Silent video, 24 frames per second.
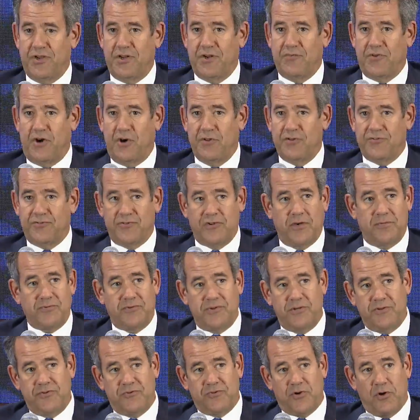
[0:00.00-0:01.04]
of all the
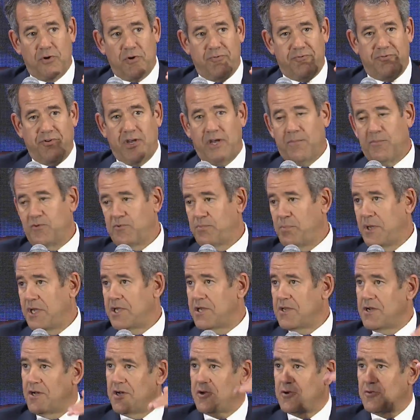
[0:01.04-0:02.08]
subsidies go to families
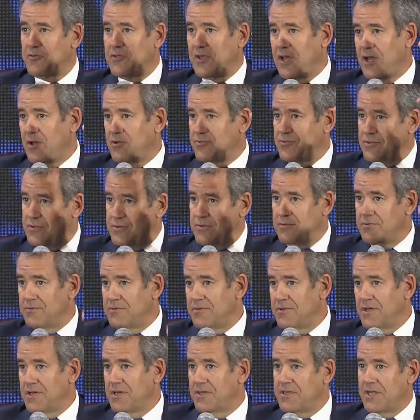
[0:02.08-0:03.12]
making
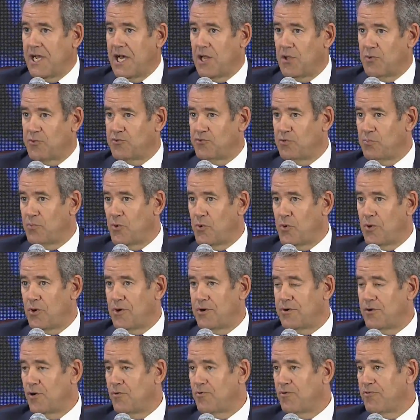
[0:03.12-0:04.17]
$100,000 or more,
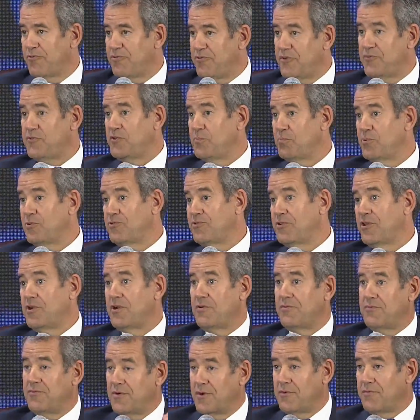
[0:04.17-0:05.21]
and over
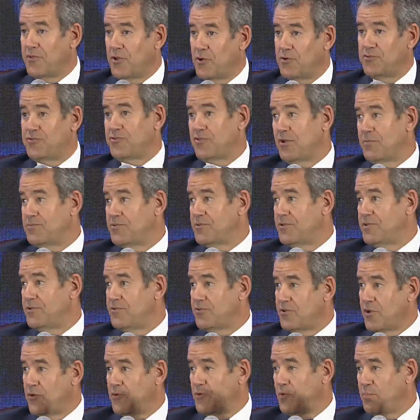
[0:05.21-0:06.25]
50% of those subsidies
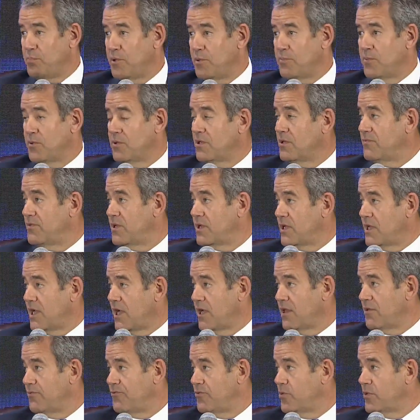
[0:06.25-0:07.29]
go to the people living in
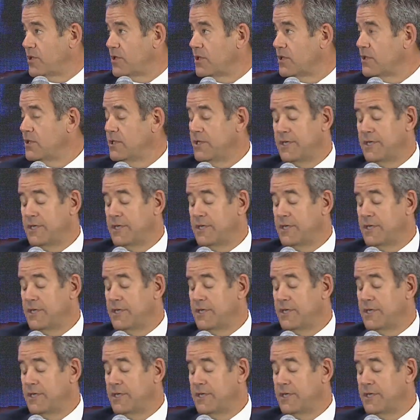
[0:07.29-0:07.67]
California.